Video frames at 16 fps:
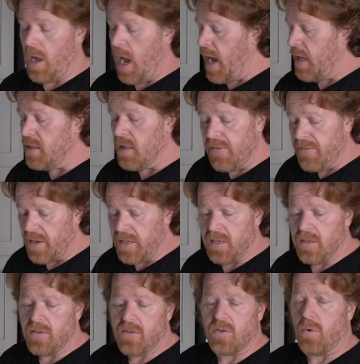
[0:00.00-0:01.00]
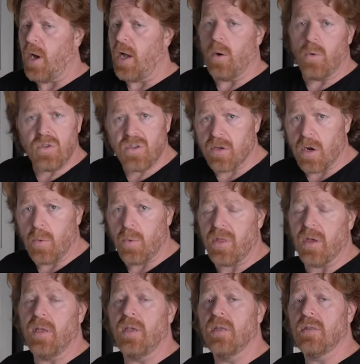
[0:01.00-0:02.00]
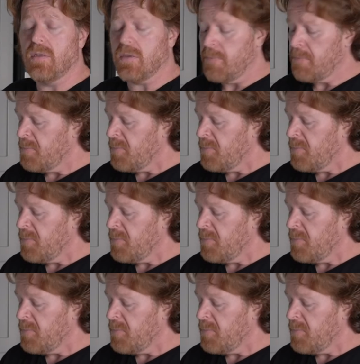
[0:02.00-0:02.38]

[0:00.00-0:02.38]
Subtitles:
I love onions, so I always start with onions.